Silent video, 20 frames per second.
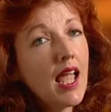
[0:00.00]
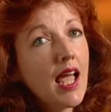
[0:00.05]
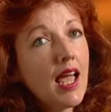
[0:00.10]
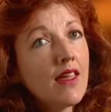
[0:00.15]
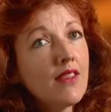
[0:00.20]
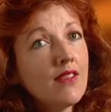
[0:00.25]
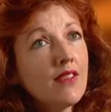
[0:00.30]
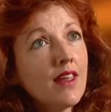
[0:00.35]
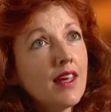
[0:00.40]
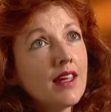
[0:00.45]

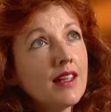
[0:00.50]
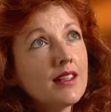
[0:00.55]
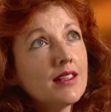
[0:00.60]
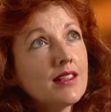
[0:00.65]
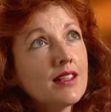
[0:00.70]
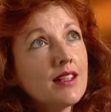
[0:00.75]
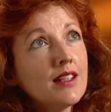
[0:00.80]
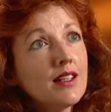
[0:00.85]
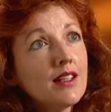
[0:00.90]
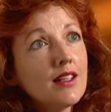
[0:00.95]
and that
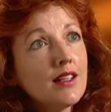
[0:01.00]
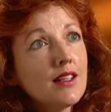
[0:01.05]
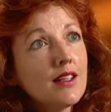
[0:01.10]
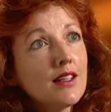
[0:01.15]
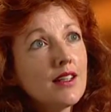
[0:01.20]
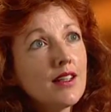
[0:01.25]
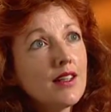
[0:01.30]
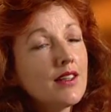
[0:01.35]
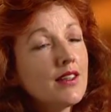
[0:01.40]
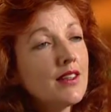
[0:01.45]

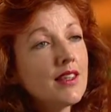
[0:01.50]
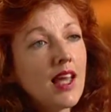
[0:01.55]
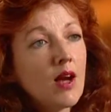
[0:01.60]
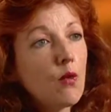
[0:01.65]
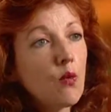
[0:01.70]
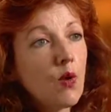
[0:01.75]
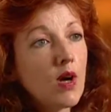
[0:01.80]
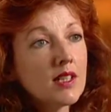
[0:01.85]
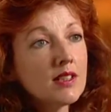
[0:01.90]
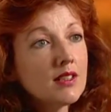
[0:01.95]
that
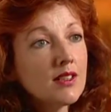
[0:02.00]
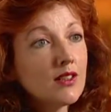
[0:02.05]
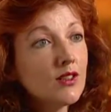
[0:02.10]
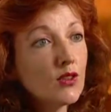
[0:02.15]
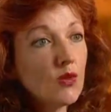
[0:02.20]
wasn't